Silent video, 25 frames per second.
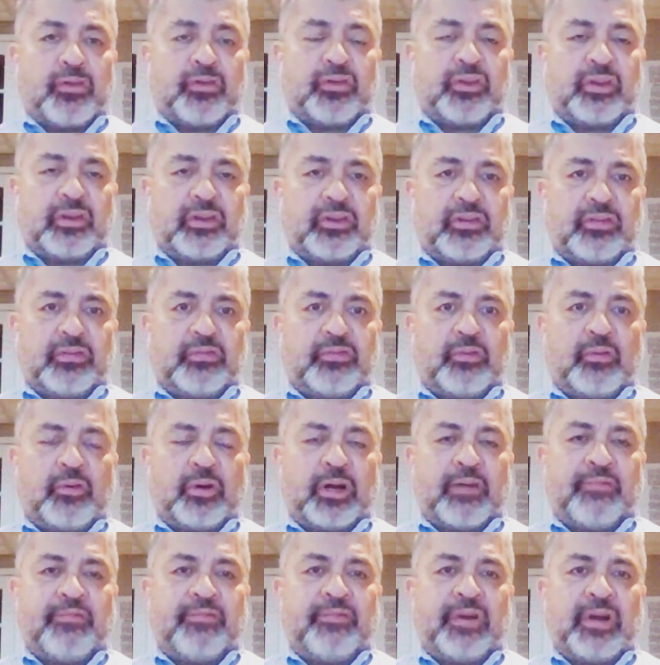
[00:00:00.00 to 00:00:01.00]
process
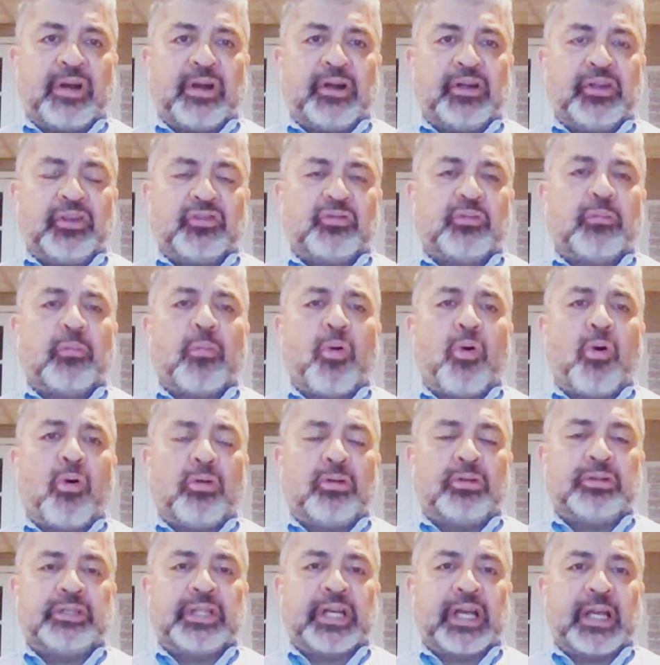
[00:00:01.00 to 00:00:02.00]
for a very
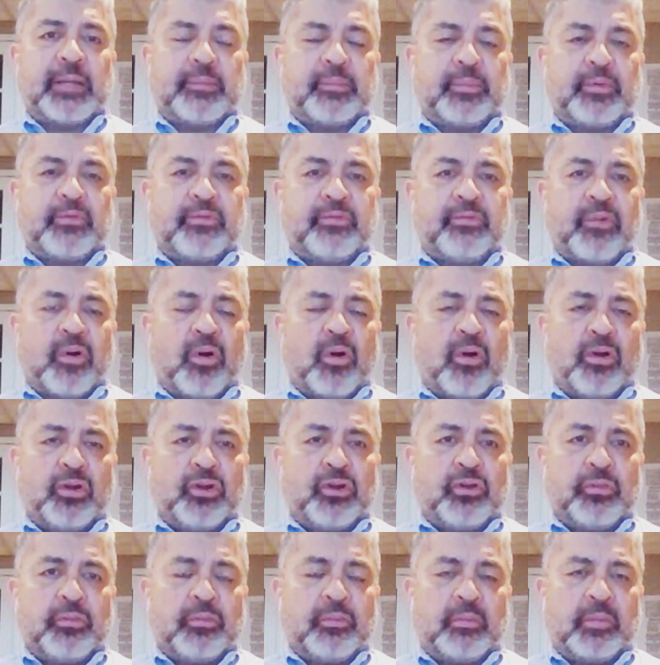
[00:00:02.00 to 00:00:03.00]
small type of
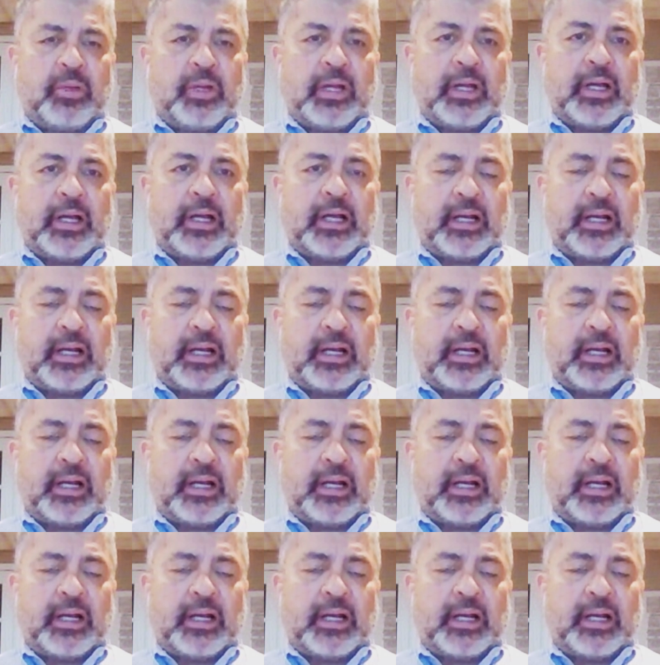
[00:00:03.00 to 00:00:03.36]
volume